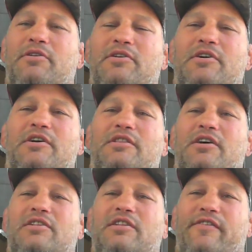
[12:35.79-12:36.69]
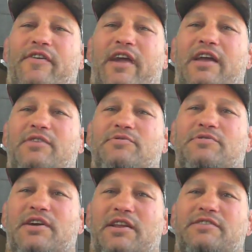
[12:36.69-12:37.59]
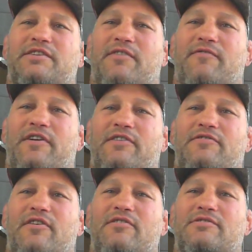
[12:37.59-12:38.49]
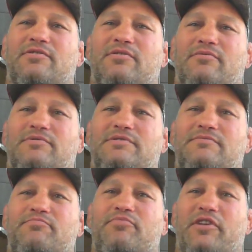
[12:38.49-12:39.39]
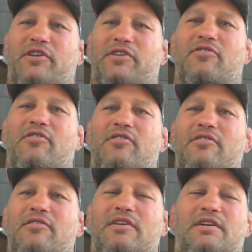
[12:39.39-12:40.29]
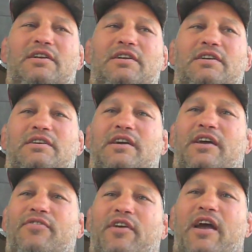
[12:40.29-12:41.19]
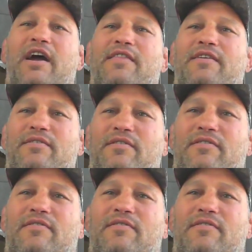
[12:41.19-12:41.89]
But luckily, the cage was kind of 10 feet tall, so it was pretty tall. And there